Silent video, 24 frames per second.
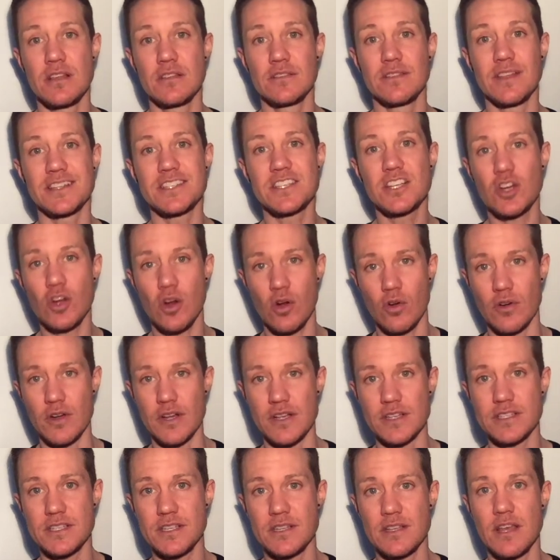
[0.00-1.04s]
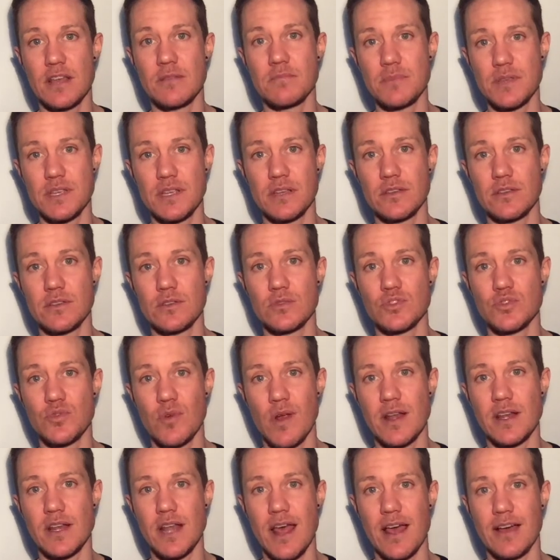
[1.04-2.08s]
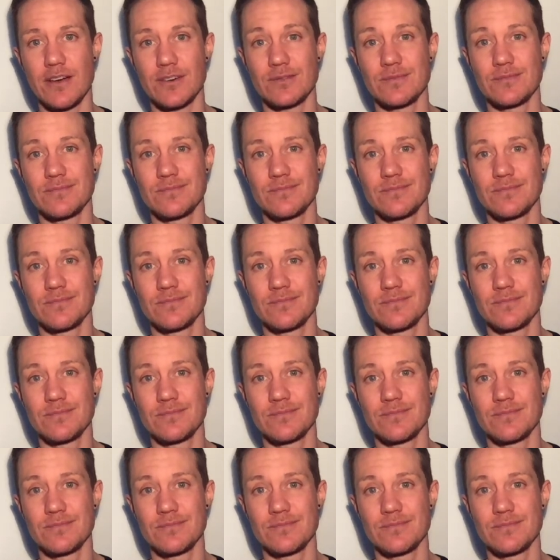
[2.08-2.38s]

that's current and being used right now.